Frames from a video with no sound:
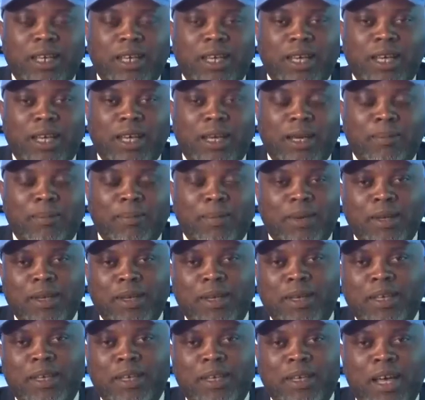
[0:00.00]

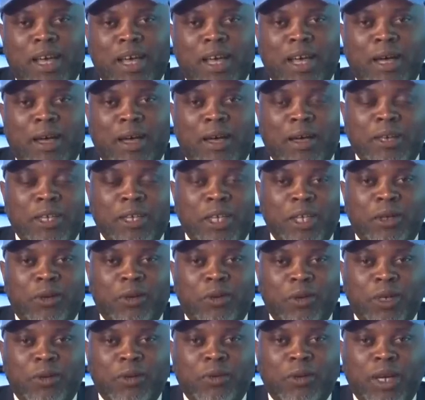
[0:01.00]
You
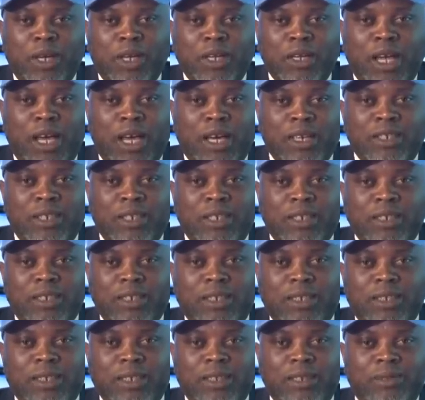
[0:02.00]
know, we're actually in
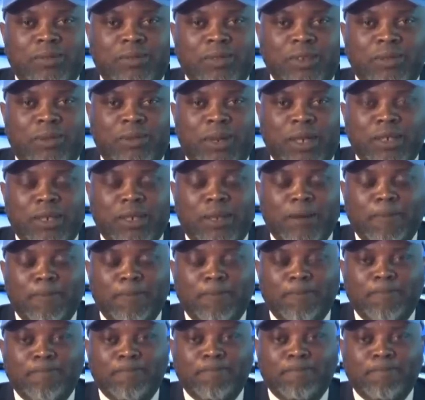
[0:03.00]
the thick of it right now.